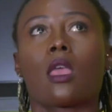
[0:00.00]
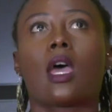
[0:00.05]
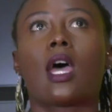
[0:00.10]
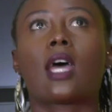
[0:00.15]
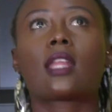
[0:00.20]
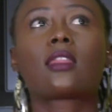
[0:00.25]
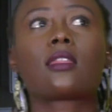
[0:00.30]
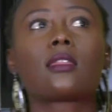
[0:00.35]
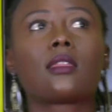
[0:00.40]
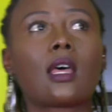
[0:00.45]

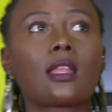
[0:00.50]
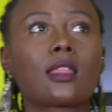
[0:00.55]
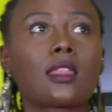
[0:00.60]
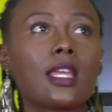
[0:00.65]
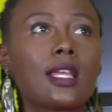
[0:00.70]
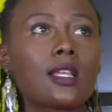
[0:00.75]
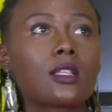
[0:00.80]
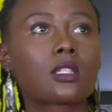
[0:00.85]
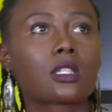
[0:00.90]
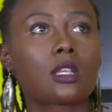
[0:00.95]
I
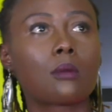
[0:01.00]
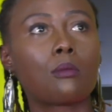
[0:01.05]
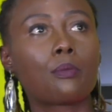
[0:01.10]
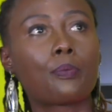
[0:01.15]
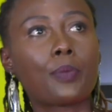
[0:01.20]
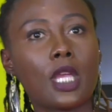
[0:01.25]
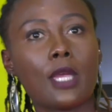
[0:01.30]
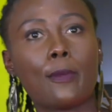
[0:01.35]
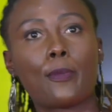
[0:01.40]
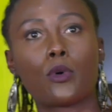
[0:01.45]
think
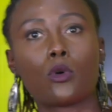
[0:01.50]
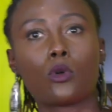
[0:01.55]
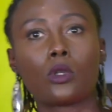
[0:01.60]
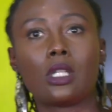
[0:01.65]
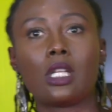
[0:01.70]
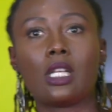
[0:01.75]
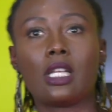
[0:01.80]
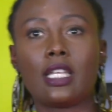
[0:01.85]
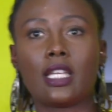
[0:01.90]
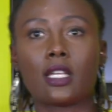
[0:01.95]
some people,
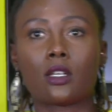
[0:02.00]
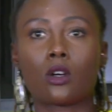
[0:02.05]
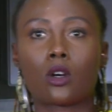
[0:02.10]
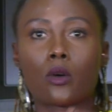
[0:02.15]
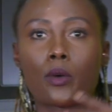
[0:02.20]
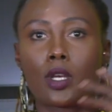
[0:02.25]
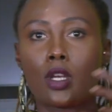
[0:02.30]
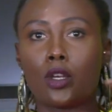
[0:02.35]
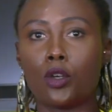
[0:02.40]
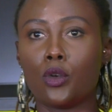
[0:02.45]
Lillian,
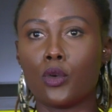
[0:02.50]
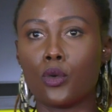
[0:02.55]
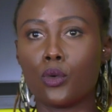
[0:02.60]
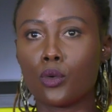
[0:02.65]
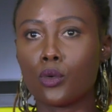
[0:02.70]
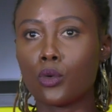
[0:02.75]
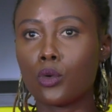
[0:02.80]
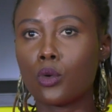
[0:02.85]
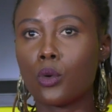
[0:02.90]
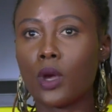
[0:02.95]
already
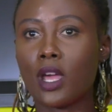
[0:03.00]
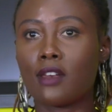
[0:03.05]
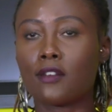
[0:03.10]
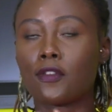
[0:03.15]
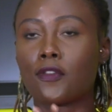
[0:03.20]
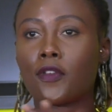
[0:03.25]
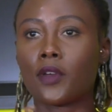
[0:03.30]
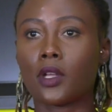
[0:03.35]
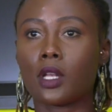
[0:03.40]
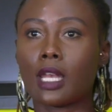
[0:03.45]
knew and
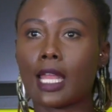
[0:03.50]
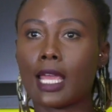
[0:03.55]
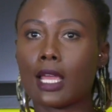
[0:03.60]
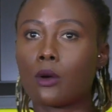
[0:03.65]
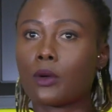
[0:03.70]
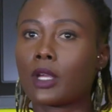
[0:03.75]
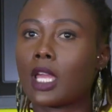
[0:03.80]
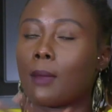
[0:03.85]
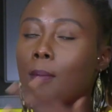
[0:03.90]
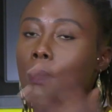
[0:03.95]
felt like,
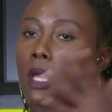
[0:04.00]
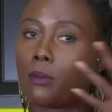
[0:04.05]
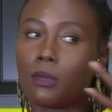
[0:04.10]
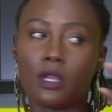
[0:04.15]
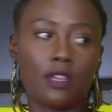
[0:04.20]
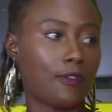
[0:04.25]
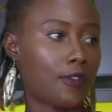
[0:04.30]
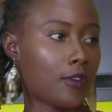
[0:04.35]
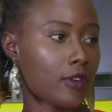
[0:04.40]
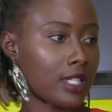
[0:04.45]
okay,
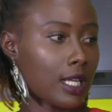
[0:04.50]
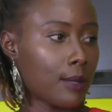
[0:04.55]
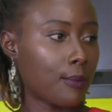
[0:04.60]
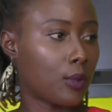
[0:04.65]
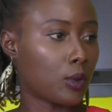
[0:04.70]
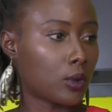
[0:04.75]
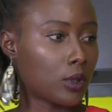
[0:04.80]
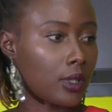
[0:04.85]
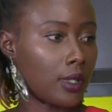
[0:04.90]
maybe, for example,